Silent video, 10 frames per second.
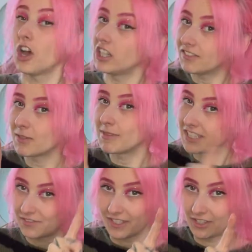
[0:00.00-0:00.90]
all of them in this
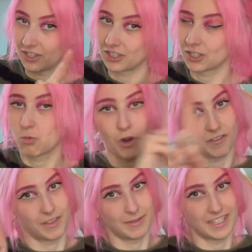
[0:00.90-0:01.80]
video, just one of
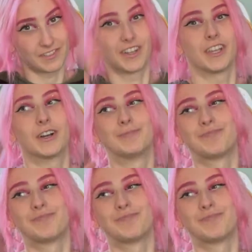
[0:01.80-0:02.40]
them in this video.